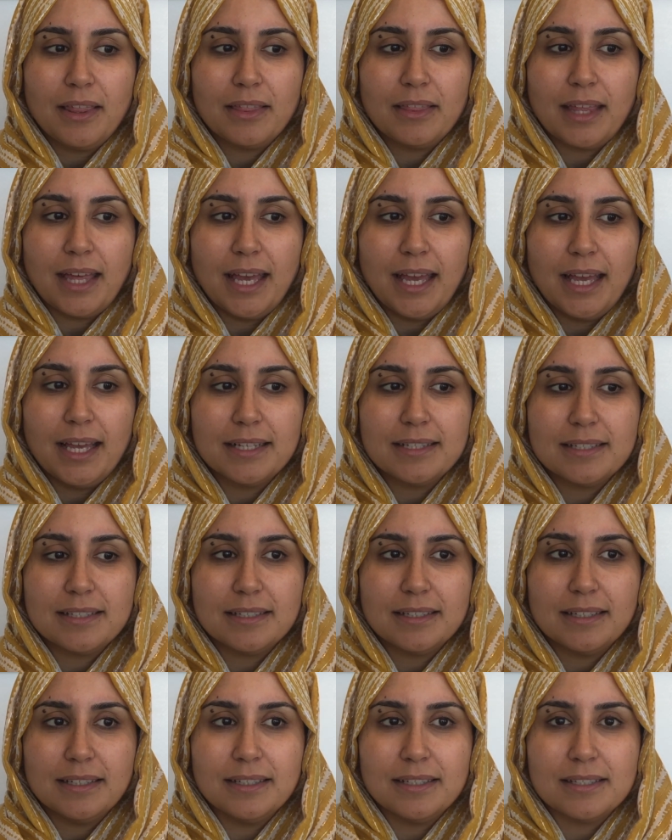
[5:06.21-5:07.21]
that
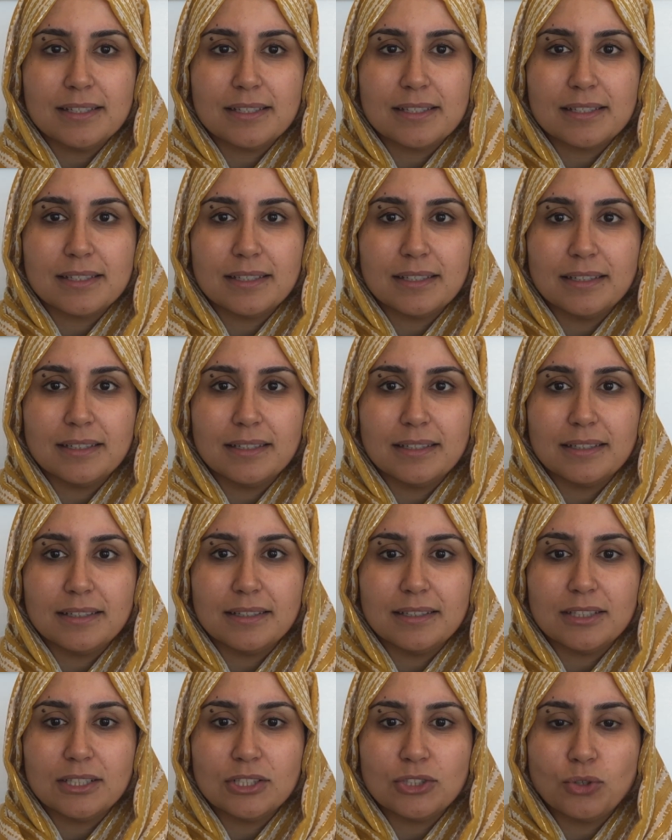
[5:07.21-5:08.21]
is
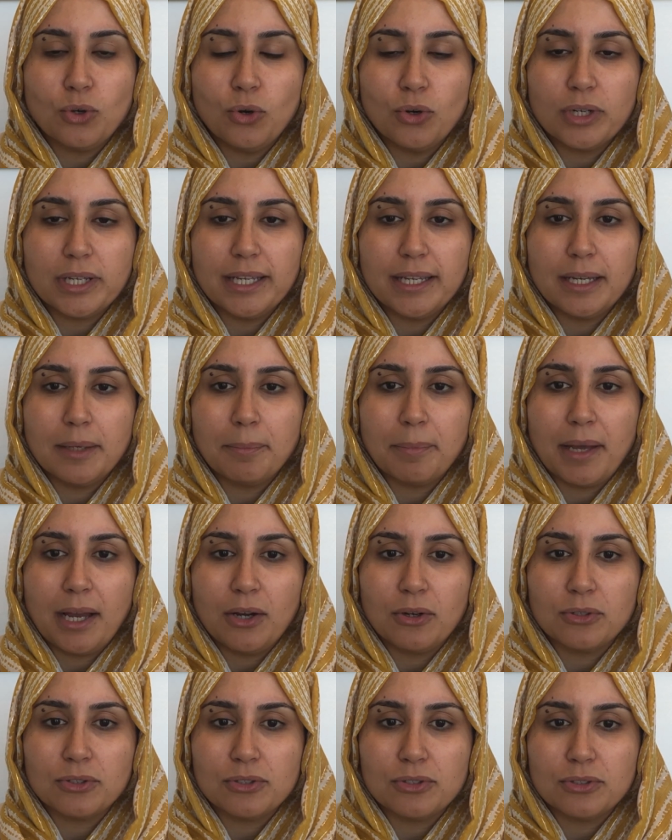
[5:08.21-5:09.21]
talking
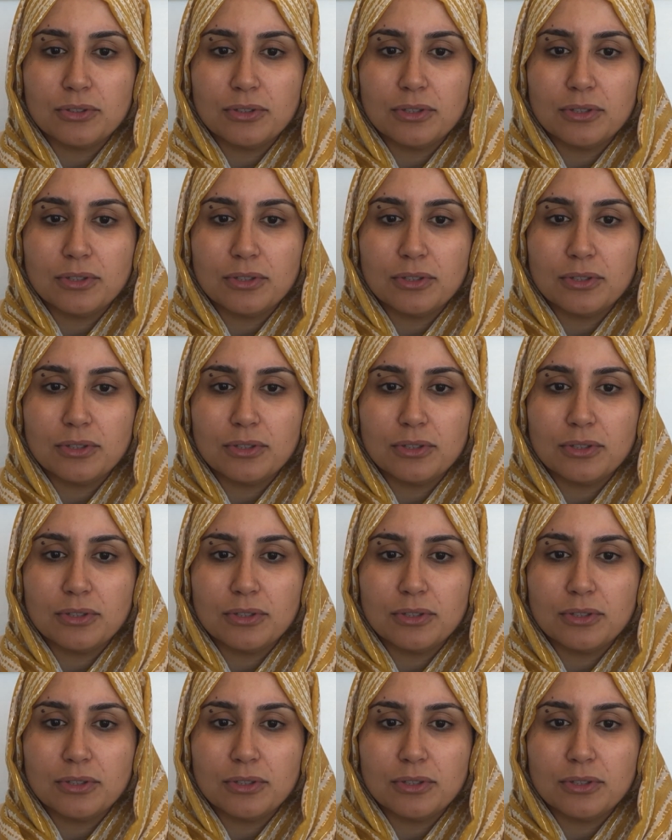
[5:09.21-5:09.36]
about